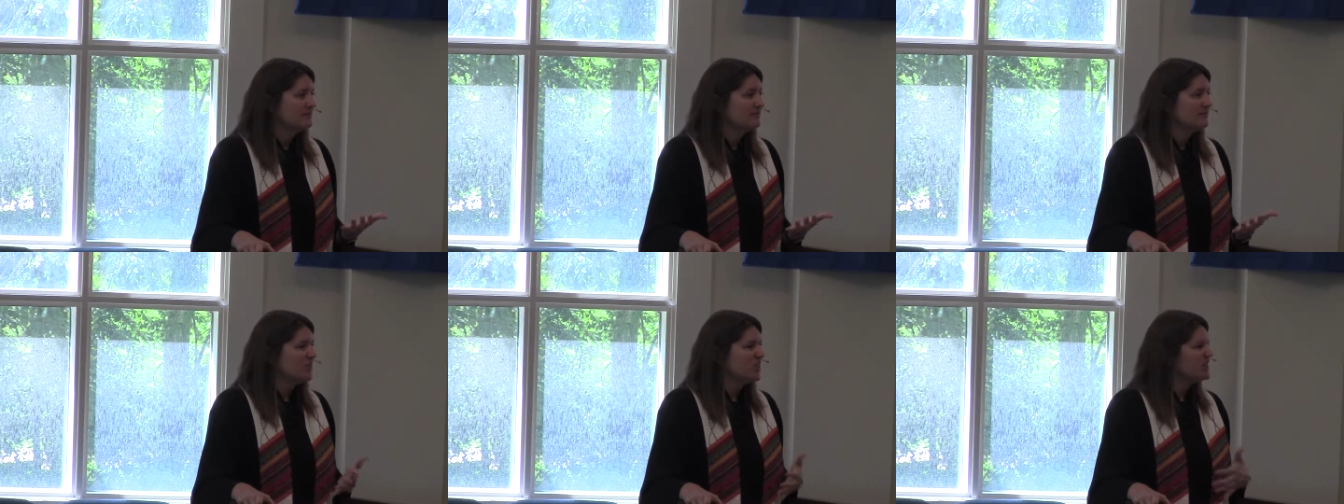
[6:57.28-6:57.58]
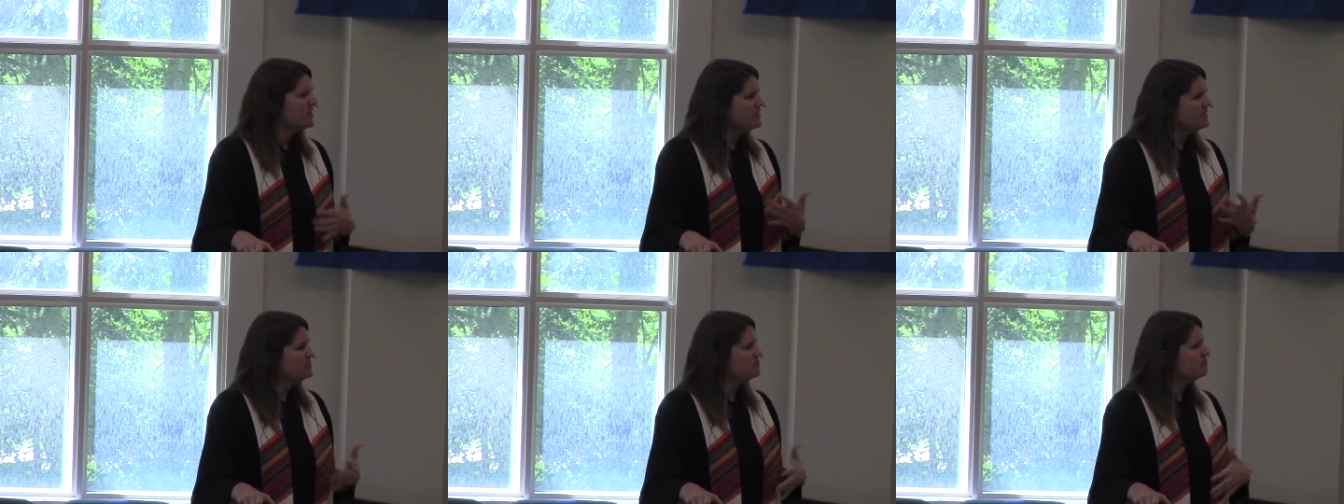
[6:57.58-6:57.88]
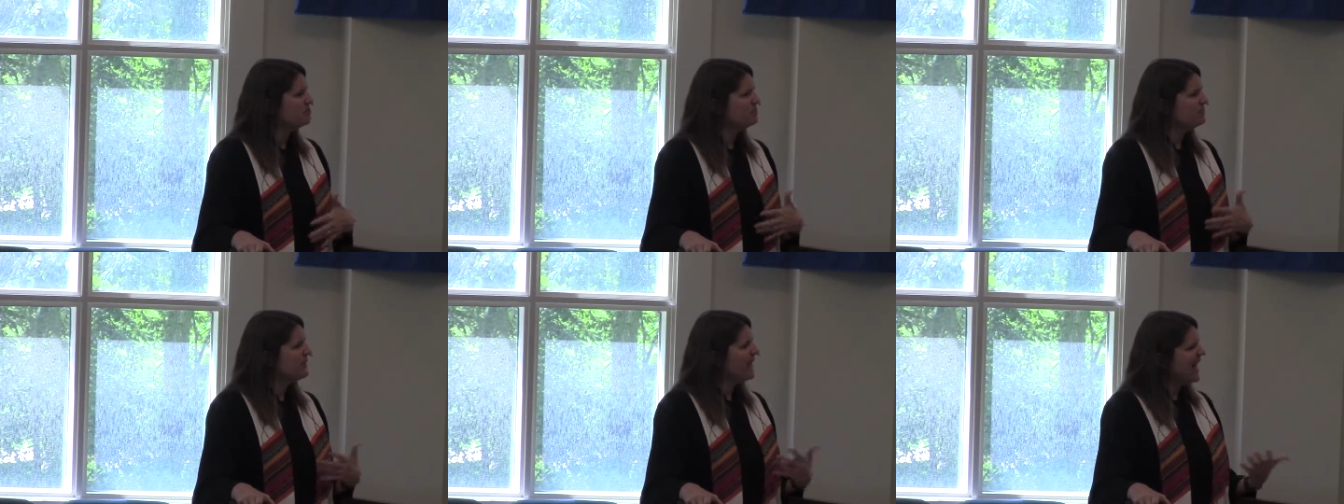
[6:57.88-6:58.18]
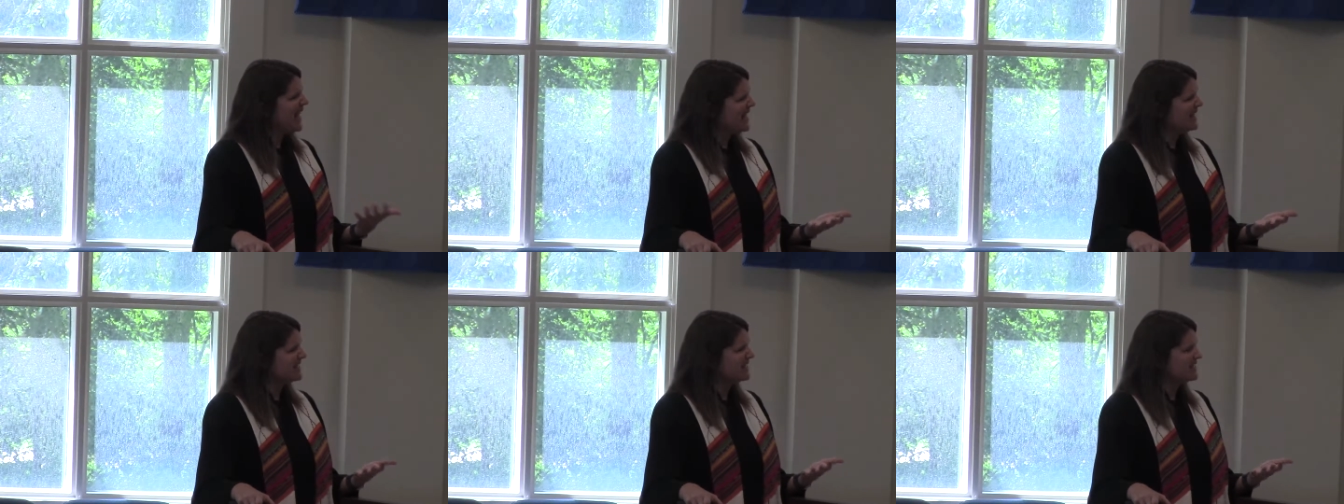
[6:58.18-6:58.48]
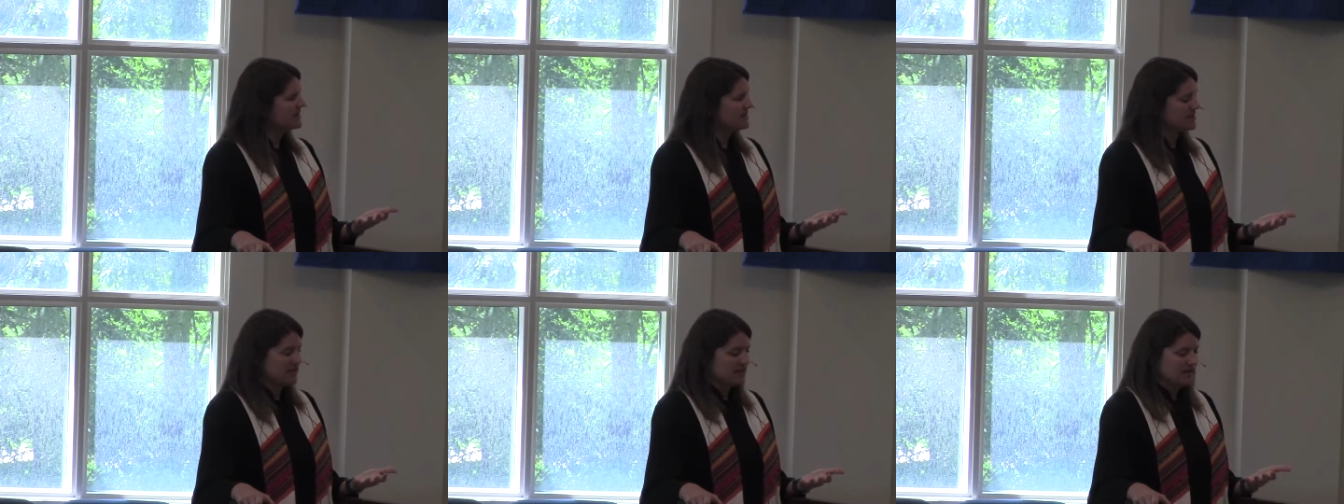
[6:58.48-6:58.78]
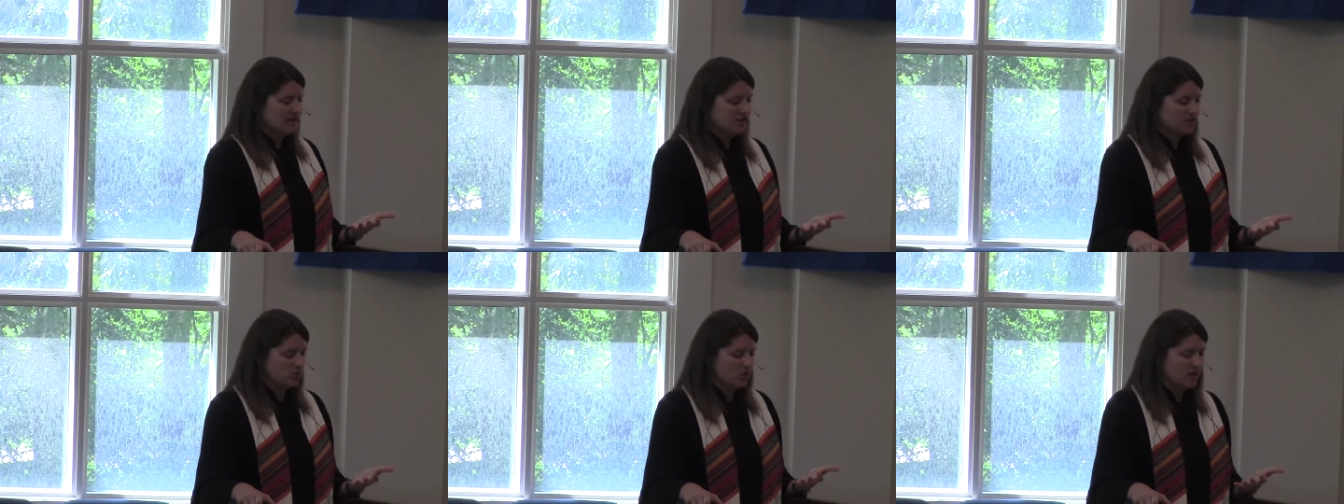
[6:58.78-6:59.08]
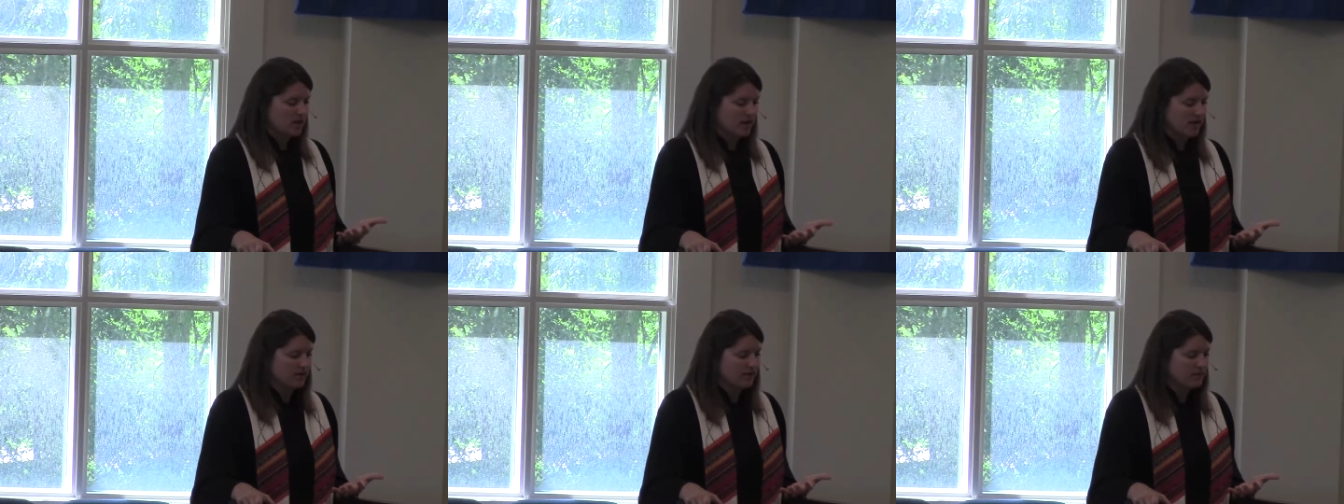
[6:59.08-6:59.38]
Just blessed,
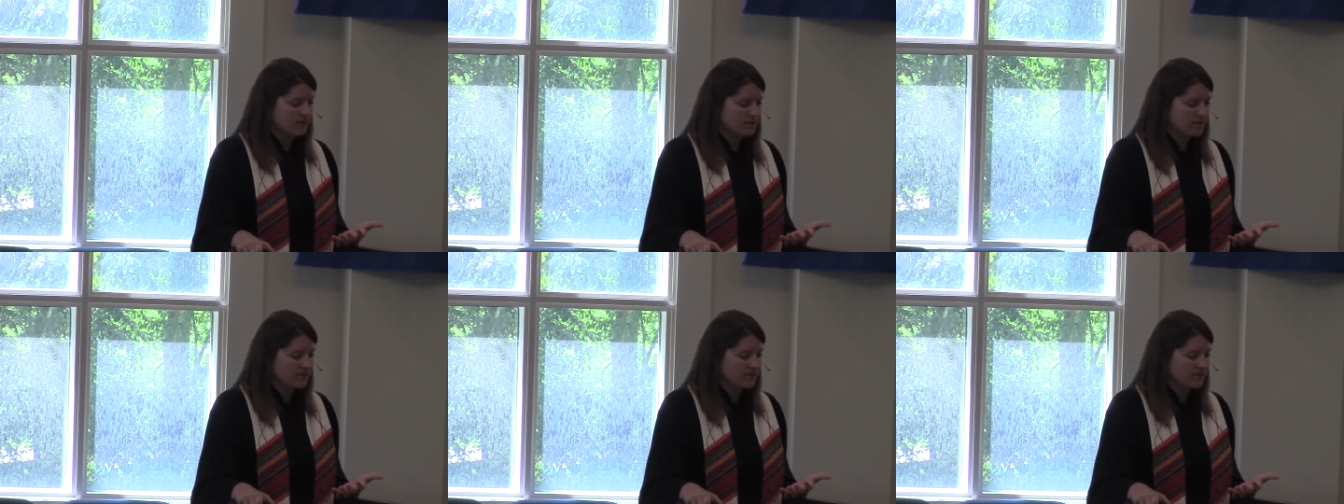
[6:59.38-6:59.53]
sort of.